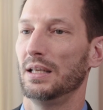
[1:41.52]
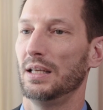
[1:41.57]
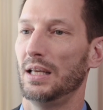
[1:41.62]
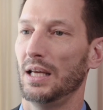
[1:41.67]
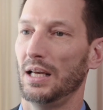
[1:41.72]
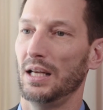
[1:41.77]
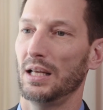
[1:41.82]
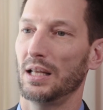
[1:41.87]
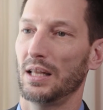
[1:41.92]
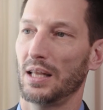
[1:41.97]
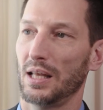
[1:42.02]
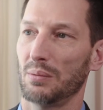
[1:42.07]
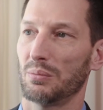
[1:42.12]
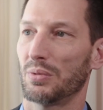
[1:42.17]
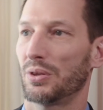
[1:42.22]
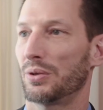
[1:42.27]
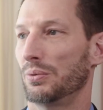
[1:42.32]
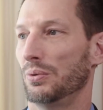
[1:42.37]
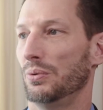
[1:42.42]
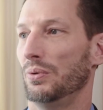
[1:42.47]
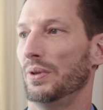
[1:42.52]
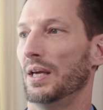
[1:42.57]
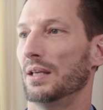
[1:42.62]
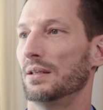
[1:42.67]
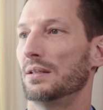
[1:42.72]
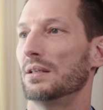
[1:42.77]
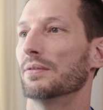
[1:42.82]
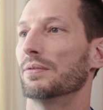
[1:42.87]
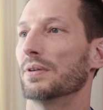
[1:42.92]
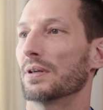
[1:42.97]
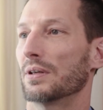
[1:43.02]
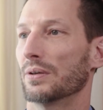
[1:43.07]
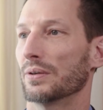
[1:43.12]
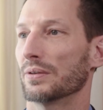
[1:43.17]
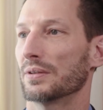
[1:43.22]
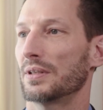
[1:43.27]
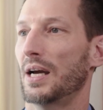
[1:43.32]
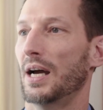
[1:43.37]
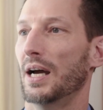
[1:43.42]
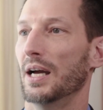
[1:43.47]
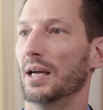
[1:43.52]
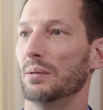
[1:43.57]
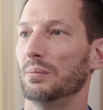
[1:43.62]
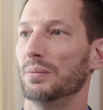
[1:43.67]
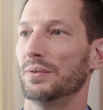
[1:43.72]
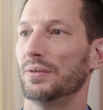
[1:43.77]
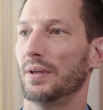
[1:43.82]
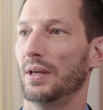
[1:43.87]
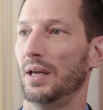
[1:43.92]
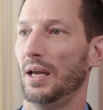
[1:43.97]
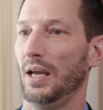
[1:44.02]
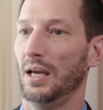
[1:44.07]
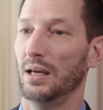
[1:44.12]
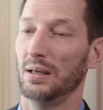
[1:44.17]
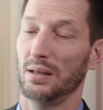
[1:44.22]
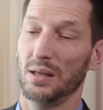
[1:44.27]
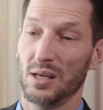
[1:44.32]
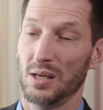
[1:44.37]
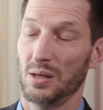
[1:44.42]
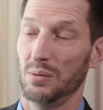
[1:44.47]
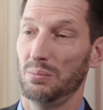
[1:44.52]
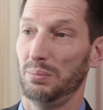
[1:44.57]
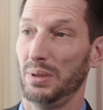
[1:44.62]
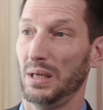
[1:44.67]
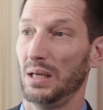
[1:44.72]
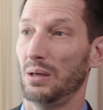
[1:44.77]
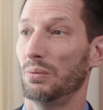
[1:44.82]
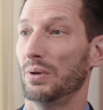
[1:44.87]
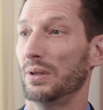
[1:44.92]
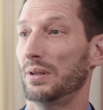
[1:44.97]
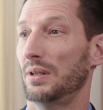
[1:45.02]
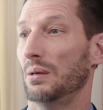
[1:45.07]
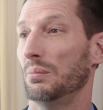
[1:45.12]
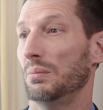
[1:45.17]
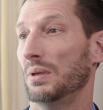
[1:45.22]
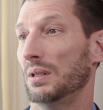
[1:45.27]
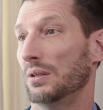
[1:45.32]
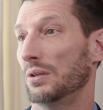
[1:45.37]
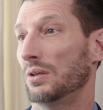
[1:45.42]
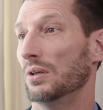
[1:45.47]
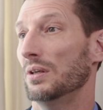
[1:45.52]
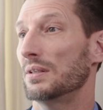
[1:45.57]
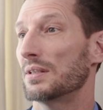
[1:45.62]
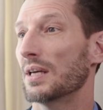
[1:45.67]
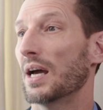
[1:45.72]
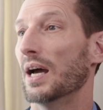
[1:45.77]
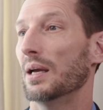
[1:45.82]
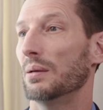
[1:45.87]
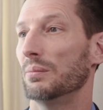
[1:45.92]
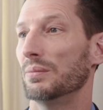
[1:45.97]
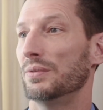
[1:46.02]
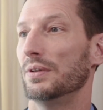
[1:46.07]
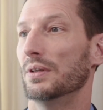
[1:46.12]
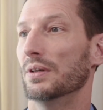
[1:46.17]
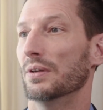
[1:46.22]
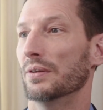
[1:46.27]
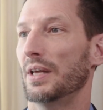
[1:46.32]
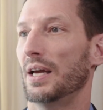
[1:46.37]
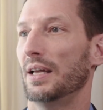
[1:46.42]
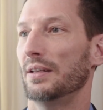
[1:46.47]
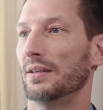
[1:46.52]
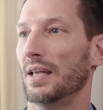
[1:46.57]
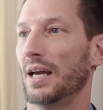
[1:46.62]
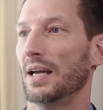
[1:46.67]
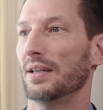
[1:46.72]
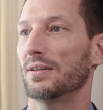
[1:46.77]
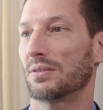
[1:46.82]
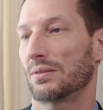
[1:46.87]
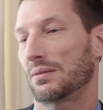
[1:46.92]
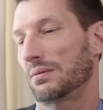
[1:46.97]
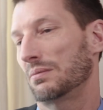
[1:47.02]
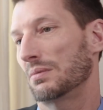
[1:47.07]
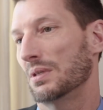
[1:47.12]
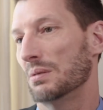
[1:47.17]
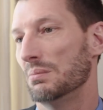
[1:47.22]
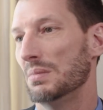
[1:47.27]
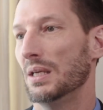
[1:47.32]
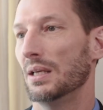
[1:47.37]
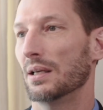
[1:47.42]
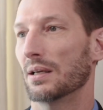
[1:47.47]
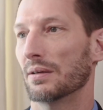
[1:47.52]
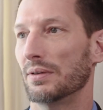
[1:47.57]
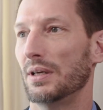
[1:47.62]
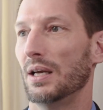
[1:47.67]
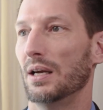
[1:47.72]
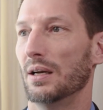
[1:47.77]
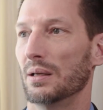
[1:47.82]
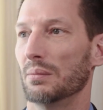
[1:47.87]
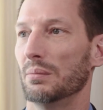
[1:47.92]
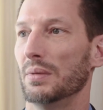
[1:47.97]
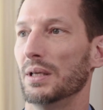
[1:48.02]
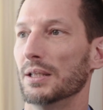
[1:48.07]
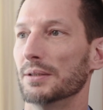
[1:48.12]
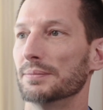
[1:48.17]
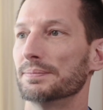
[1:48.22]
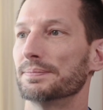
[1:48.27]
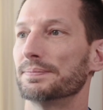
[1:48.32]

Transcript: getting them through that difficult times and being with them in the good times. You know, that, that's the meaning of care to me.